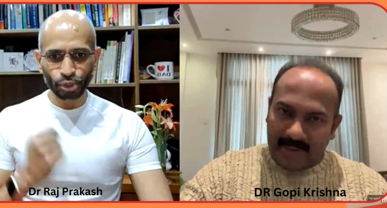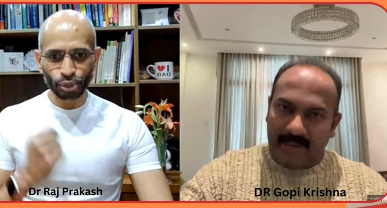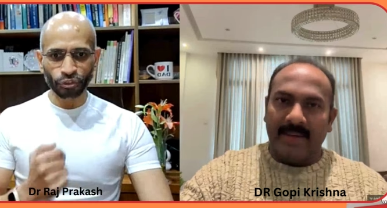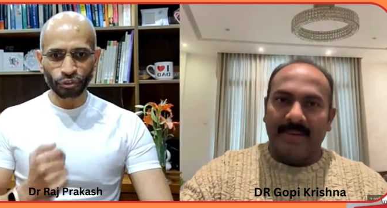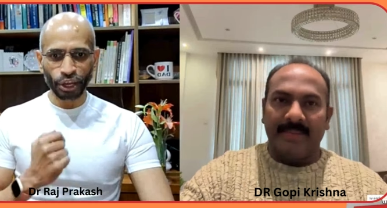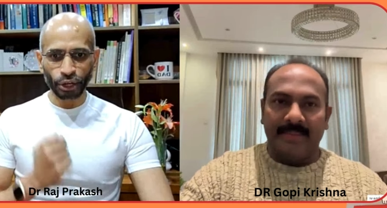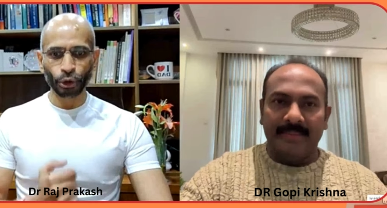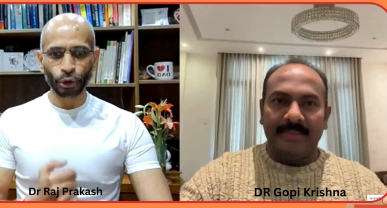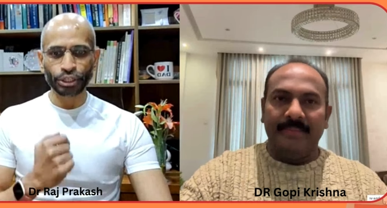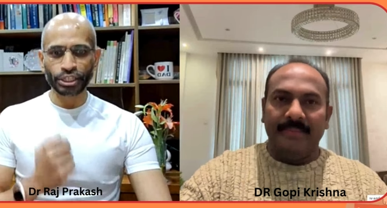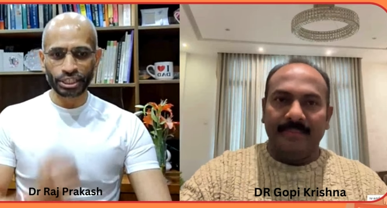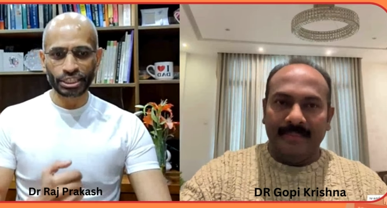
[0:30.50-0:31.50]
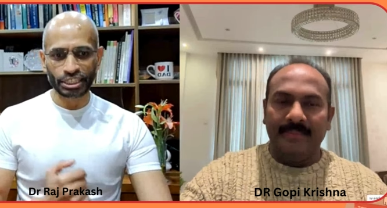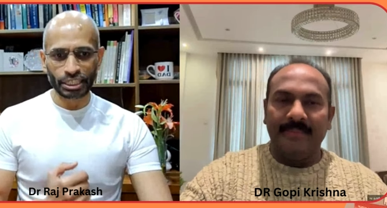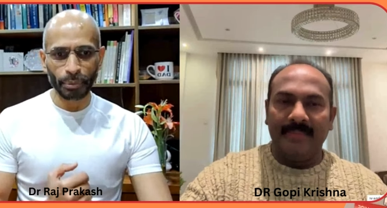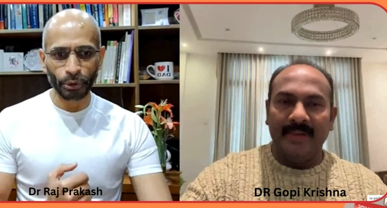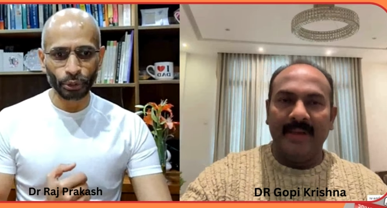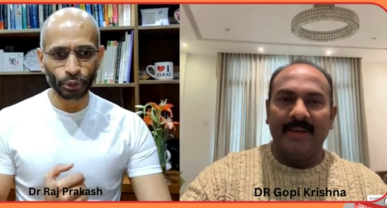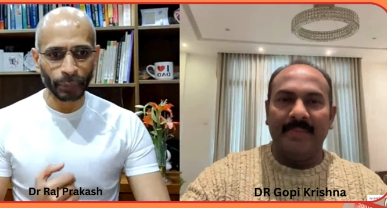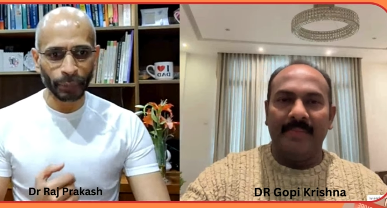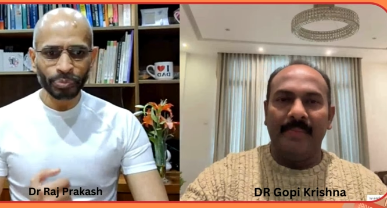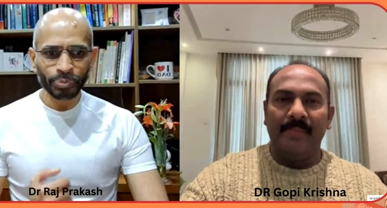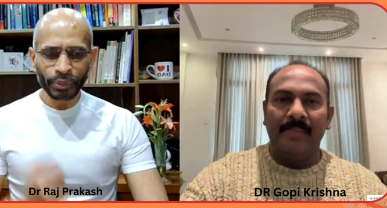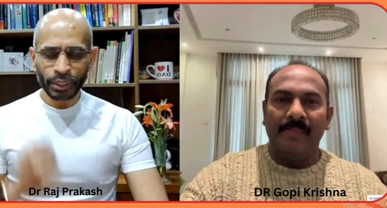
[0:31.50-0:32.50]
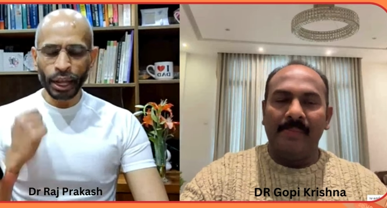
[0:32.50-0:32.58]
Speaker 1: That's what we are going to discuss about today. Yes.